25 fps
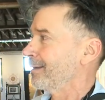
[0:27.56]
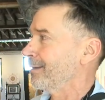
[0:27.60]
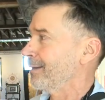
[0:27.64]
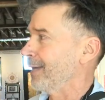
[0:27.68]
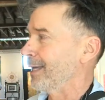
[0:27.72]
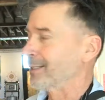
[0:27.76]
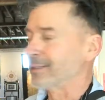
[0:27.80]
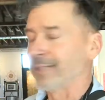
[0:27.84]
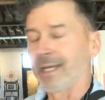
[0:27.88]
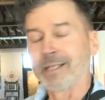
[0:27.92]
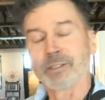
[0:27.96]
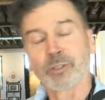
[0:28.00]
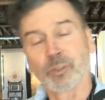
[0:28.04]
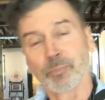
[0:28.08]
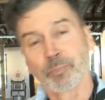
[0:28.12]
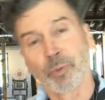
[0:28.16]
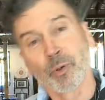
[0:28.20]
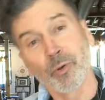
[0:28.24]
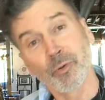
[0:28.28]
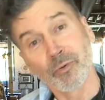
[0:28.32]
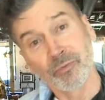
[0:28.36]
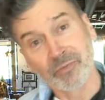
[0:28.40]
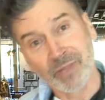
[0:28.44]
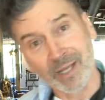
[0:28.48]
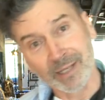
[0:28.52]
and, and to
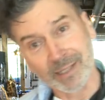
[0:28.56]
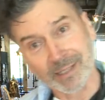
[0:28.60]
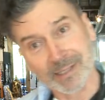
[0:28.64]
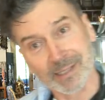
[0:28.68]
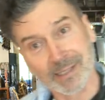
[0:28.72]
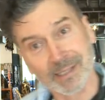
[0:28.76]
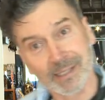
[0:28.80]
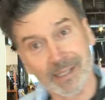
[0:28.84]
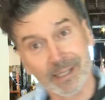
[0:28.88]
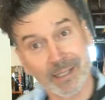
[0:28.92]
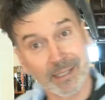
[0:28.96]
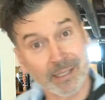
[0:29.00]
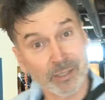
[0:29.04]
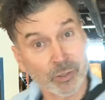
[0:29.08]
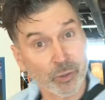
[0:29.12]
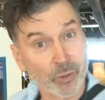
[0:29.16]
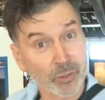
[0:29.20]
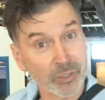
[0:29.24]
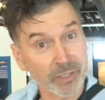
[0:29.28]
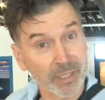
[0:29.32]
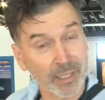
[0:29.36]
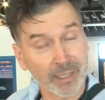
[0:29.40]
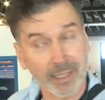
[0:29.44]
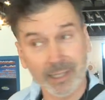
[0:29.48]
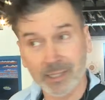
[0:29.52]
prove that it's uh, as good
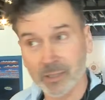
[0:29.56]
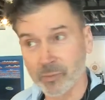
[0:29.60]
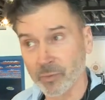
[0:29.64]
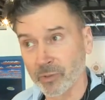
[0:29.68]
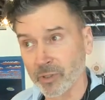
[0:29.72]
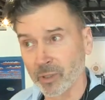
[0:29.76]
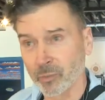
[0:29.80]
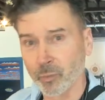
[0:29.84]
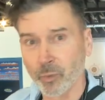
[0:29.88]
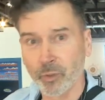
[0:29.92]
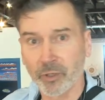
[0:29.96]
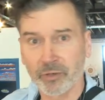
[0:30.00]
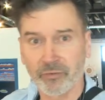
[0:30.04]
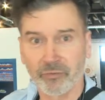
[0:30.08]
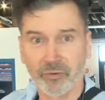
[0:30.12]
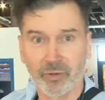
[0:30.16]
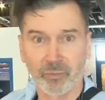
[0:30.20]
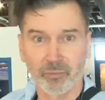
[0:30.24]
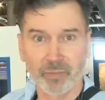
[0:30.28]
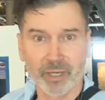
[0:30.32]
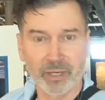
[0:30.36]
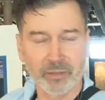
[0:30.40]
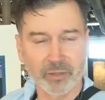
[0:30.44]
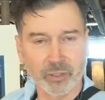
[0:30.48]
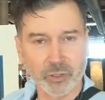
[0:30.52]
as it gets, we've got work
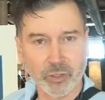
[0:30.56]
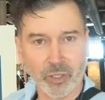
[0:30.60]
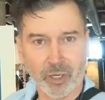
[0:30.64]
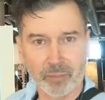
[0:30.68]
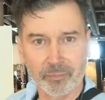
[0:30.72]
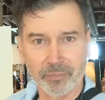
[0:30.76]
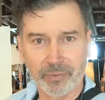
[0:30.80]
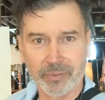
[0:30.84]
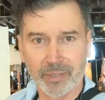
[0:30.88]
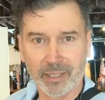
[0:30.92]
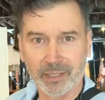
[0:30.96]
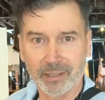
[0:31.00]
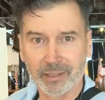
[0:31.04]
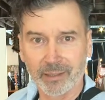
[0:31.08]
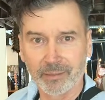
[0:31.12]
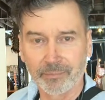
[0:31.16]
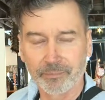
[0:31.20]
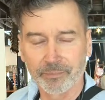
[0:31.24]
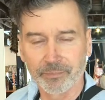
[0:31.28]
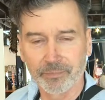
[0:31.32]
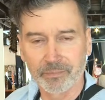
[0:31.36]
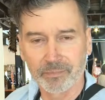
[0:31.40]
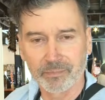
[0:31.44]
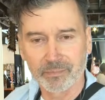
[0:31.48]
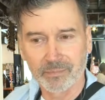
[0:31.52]
from one of the top uh,
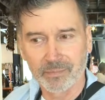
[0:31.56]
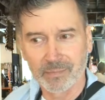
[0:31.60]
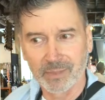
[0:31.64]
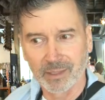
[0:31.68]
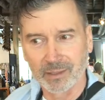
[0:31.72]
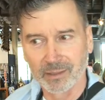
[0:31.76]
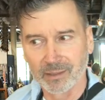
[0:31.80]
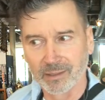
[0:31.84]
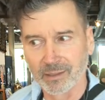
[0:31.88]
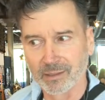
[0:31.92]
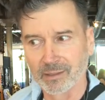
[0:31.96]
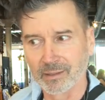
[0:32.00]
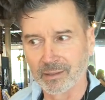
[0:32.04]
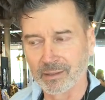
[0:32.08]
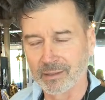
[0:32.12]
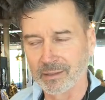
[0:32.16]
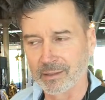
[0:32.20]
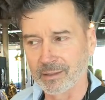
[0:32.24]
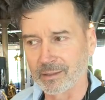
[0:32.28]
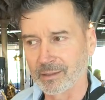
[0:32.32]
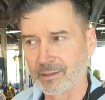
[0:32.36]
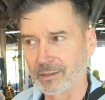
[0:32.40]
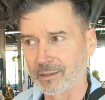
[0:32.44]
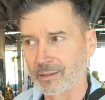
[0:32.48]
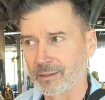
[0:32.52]

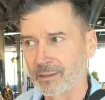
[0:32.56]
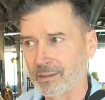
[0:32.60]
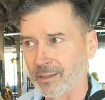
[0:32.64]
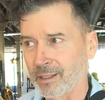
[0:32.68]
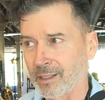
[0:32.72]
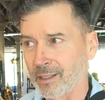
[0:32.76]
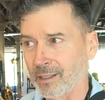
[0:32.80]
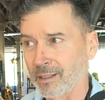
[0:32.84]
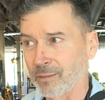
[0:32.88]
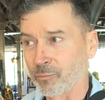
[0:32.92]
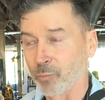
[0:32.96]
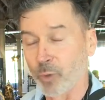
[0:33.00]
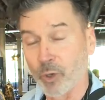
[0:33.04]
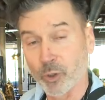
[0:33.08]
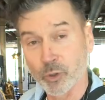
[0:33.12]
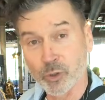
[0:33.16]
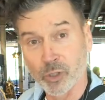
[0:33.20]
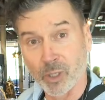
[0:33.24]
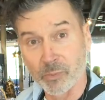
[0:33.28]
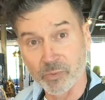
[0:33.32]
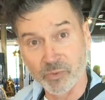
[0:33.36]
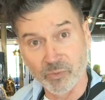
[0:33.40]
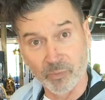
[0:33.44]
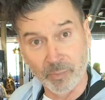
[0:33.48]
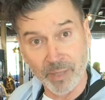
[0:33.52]
uh,
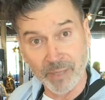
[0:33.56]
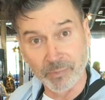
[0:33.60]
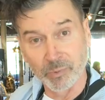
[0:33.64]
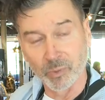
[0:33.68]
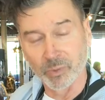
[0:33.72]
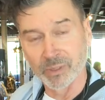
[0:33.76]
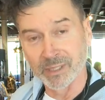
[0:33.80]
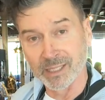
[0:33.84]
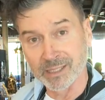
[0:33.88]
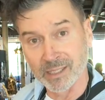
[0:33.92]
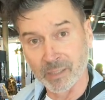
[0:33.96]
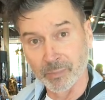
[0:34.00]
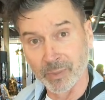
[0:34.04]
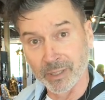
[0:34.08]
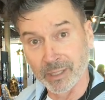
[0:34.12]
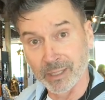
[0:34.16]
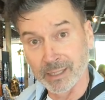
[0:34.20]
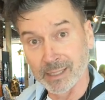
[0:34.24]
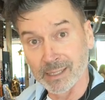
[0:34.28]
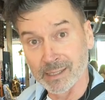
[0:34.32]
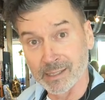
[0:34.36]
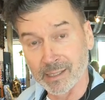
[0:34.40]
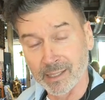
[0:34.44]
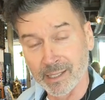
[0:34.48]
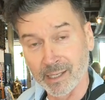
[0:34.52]
workshops for people with
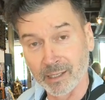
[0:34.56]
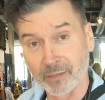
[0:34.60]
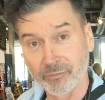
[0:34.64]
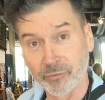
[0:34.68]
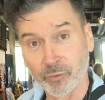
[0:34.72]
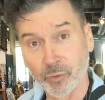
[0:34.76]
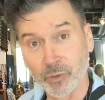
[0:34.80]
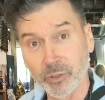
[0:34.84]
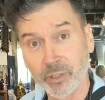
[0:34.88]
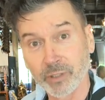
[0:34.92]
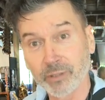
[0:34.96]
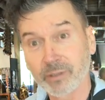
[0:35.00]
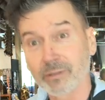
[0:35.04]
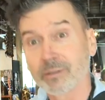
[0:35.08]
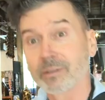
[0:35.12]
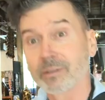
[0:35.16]
disabilities in California,